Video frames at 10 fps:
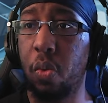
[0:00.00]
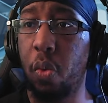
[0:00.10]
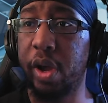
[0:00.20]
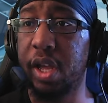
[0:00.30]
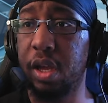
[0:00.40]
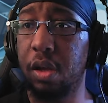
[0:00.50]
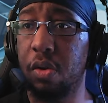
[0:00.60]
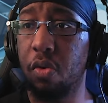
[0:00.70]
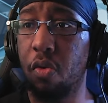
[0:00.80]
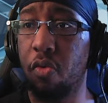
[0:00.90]
wiki
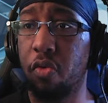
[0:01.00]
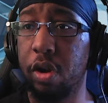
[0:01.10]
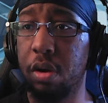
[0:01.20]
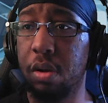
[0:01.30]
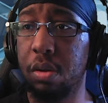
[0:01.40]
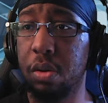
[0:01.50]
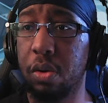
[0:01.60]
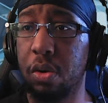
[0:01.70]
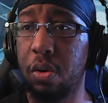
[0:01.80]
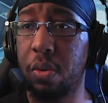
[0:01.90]
real
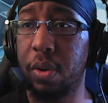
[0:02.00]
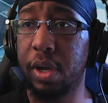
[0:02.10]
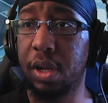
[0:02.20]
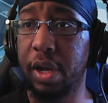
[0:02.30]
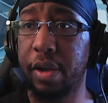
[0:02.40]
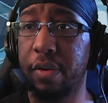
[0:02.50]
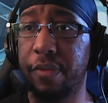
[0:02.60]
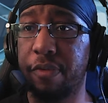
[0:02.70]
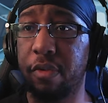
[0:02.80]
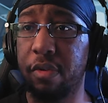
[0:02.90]
quick, like,
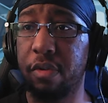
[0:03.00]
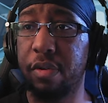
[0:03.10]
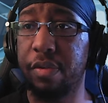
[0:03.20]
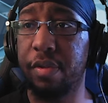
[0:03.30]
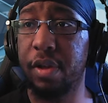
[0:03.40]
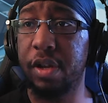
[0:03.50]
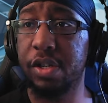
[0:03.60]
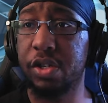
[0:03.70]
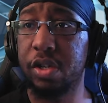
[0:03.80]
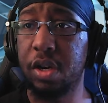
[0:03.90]
for
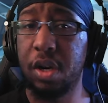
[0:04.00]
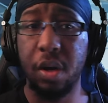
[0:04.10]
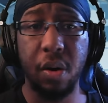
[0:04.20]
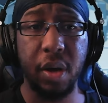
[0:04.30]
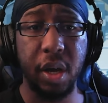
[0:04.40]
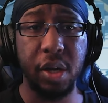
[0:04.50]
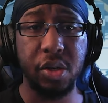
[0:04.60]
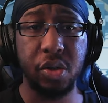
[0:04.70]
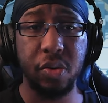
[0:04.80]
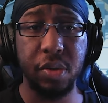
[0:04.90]
this. Okay,
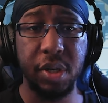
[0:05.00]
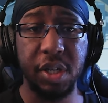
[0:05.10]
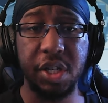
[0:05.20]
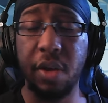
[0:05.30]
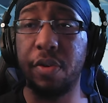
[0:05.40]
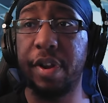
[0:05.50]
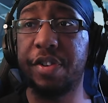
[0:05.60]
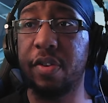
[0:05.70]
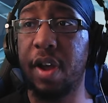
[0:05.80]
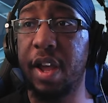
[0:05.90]
so the secret
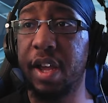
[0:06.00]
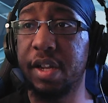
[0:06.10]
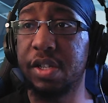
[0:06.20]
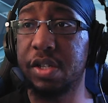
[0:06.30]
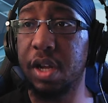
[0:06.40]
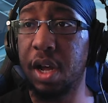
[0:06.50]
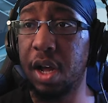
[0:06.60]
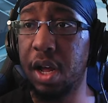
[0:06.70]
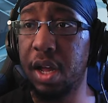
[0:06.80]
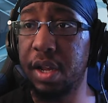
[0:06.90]
Easter eggs
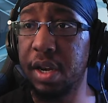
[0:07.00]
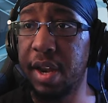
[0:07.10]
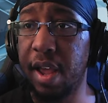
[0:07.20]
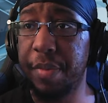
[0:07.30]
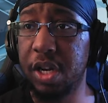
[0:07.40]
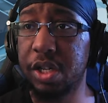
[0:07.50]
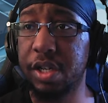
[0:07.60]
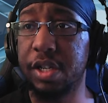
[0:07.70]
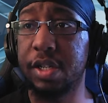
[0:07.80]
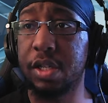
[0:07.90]
damage
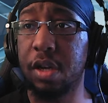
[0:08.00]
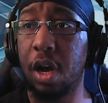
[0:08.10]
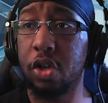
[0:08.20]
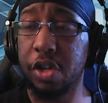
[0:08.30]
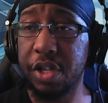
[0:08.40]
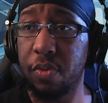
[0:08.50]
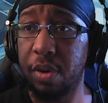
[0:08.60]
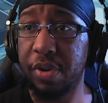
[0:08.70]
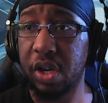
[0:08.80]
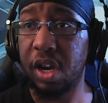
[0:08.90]
is
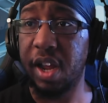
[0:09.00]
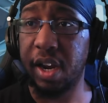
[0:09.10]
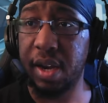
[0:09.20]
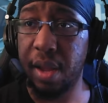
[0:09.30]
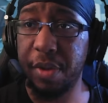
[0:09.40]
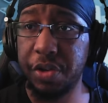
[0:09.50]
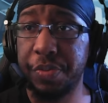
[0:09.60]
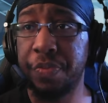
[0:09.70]
161% attack damage.